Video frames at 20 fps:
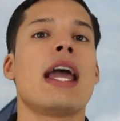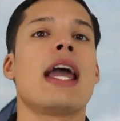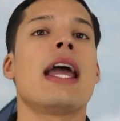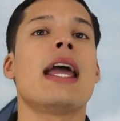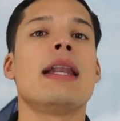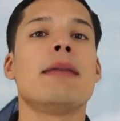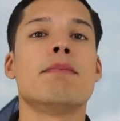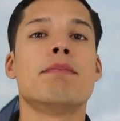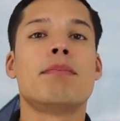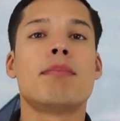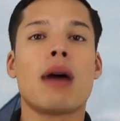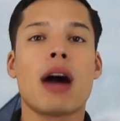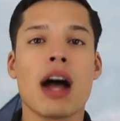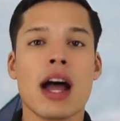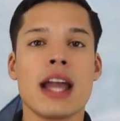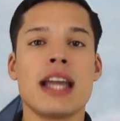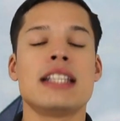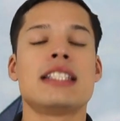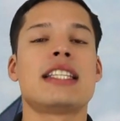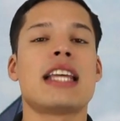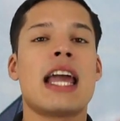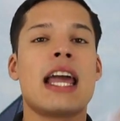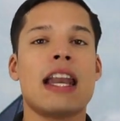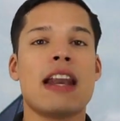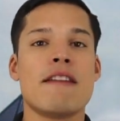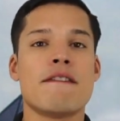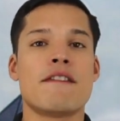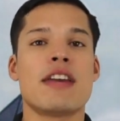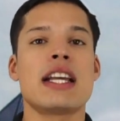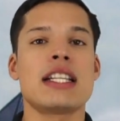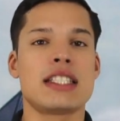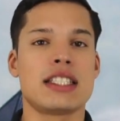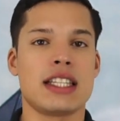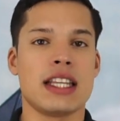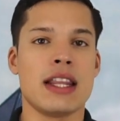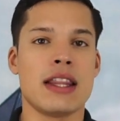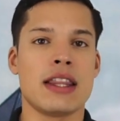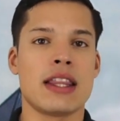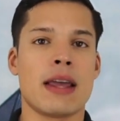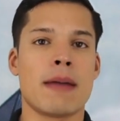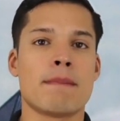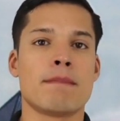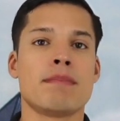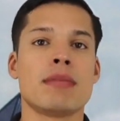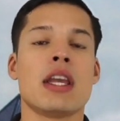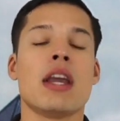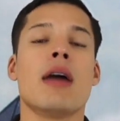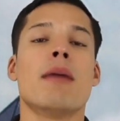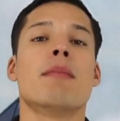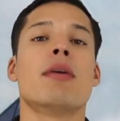and buys and invests in them.